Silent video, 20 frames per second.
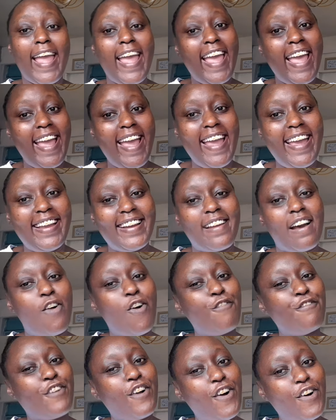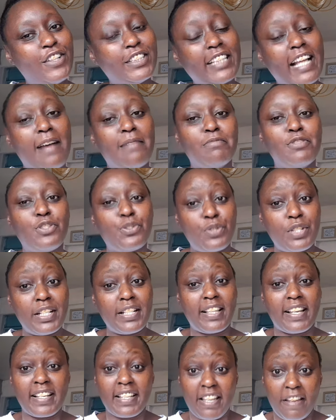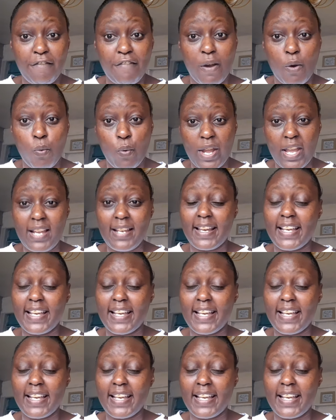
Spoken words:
And of course, I'm doing the giveaway.